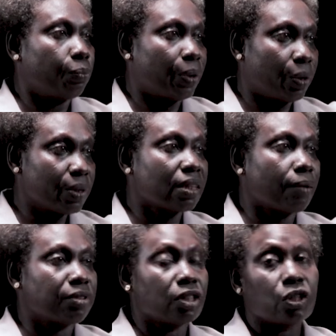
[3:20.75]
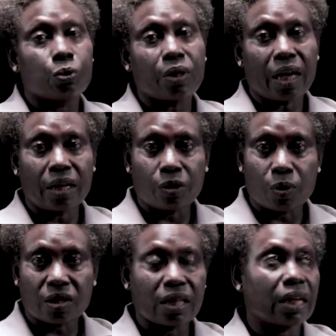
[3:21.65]
when we substitute n
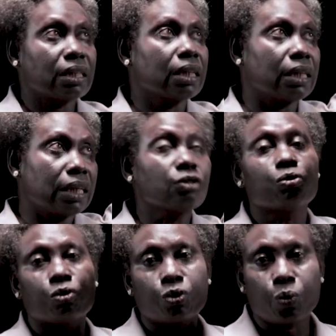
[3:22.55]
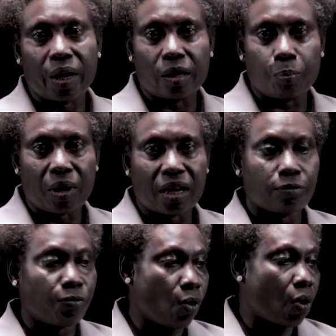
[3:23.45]
equals 13 into 2n
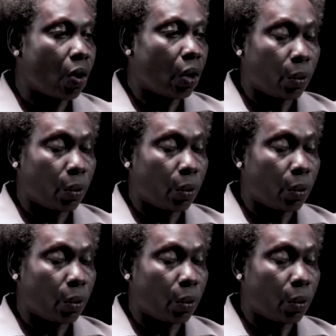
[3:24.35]
plus 4,